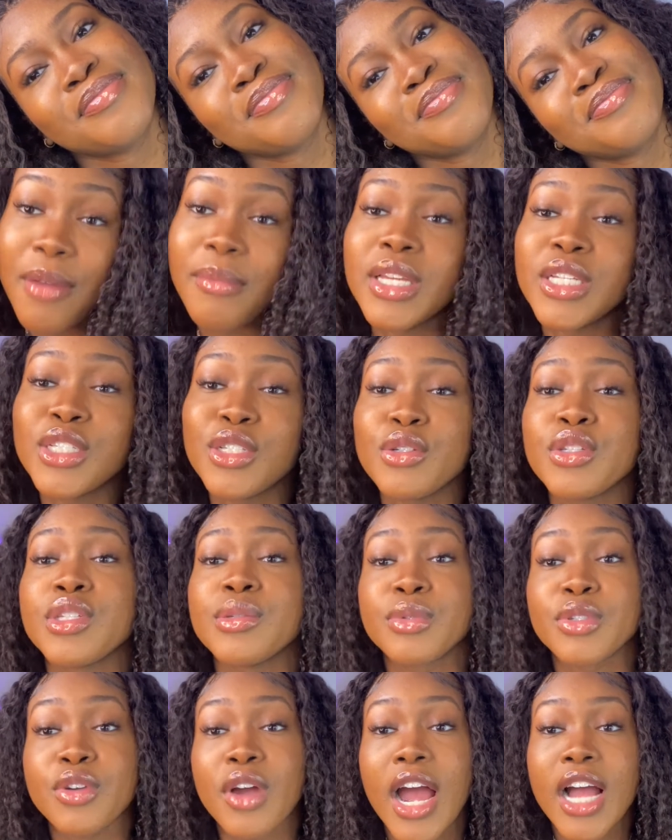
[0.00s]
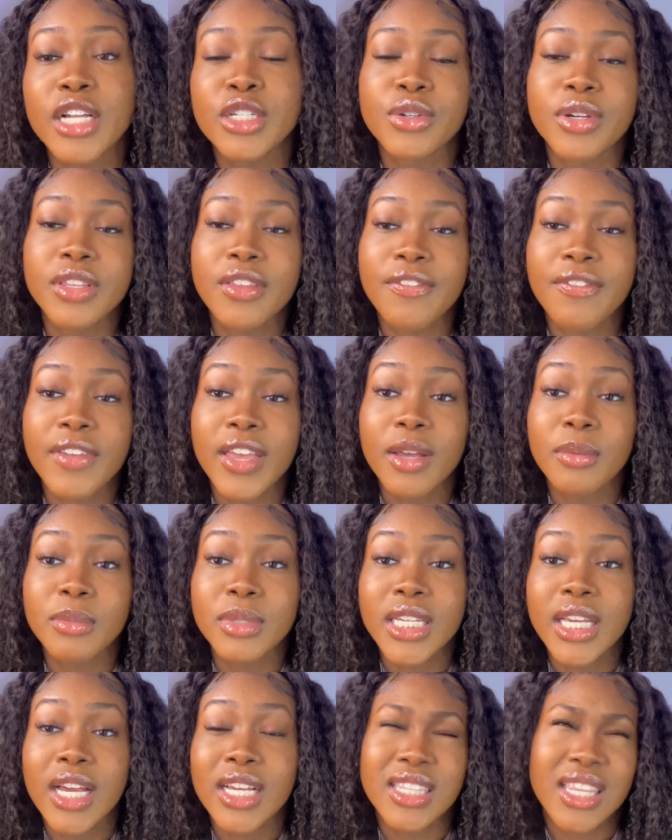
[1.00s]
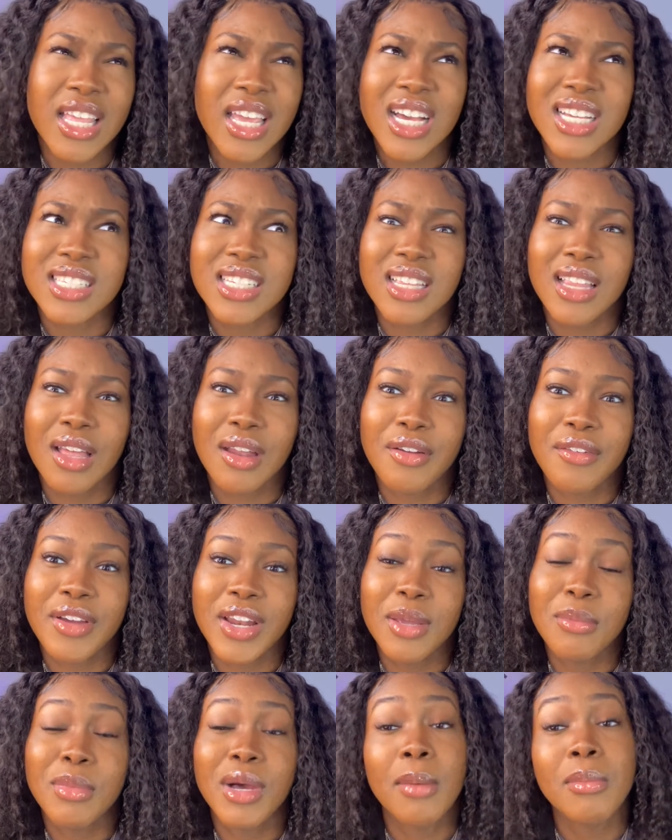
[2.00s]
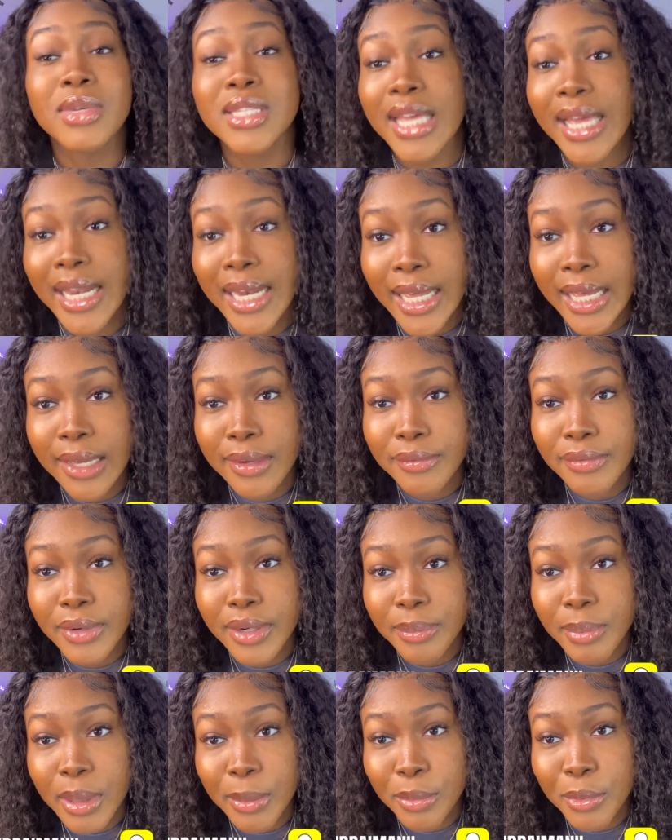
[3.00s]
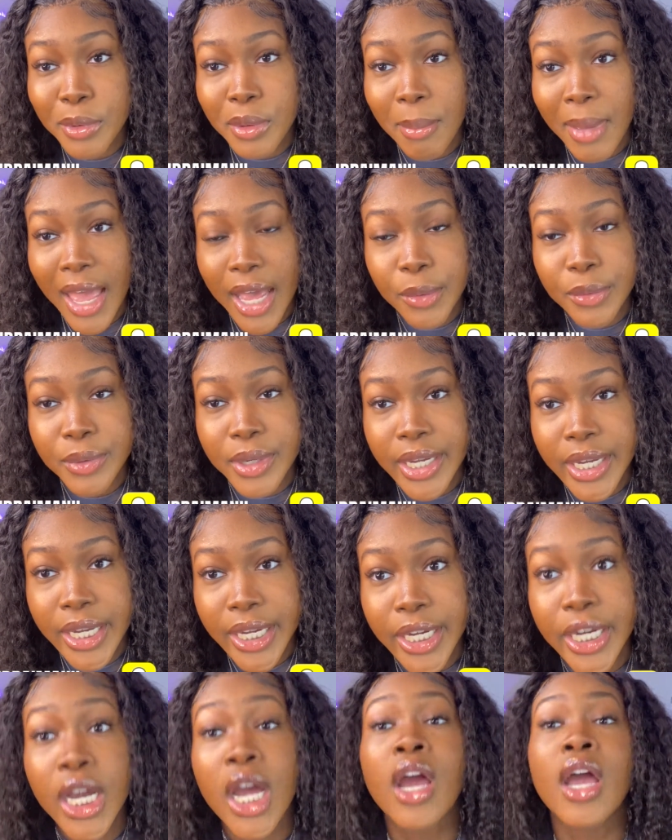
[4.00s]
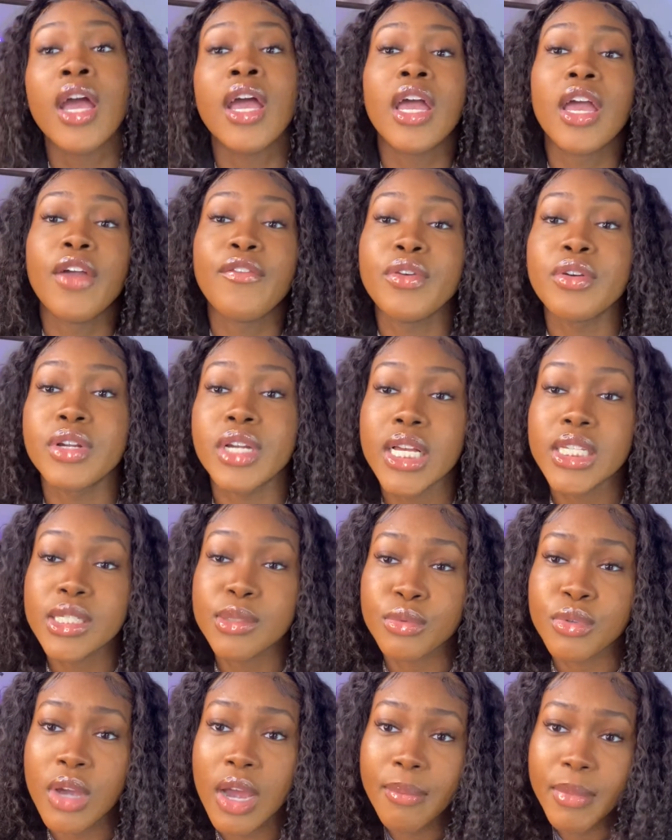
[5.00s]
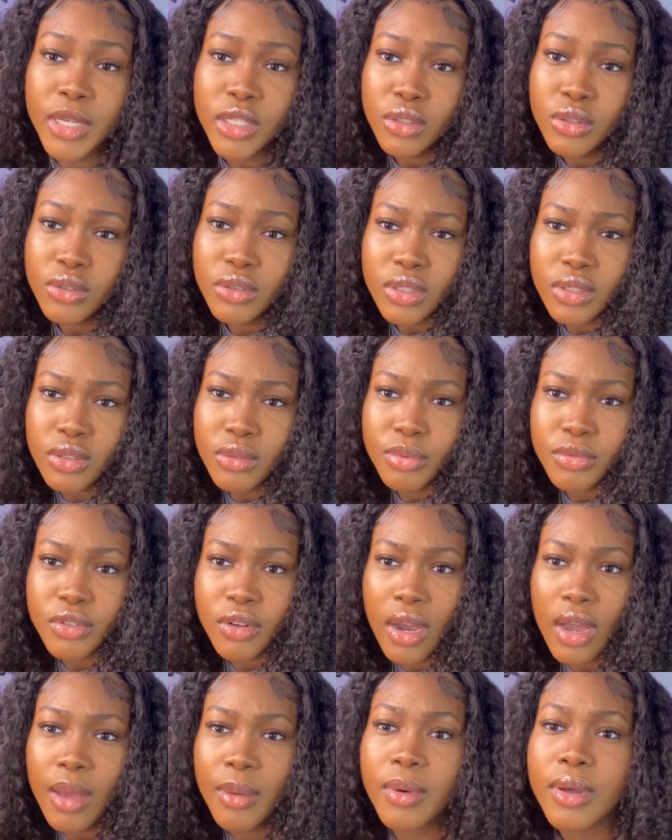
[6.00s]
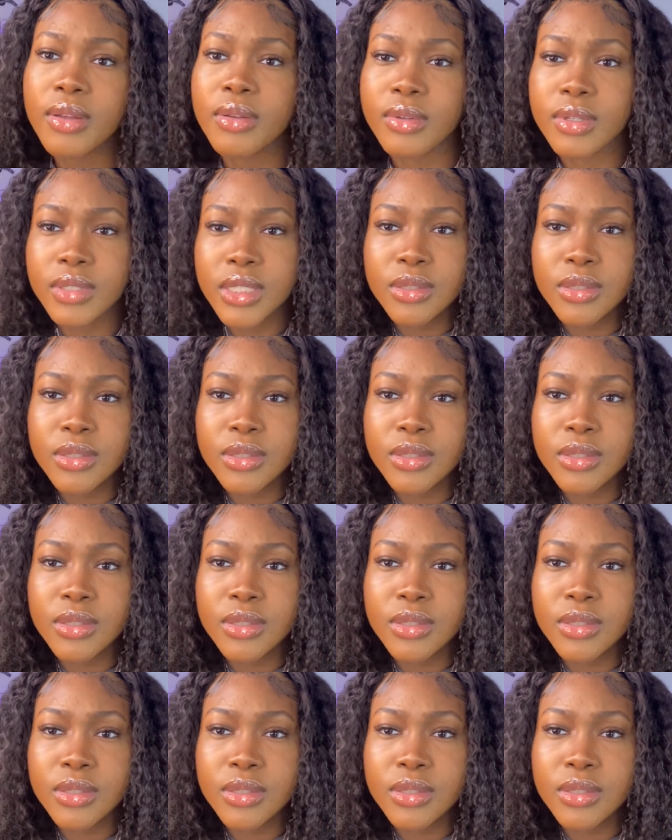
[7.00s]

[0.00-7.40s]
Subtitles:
Make sure you subscribe, join the family. I think I said that already, but I'm gonna say it again for the people in the back who didn't hear. If you're not subscribed, make sure you subscribe. What's the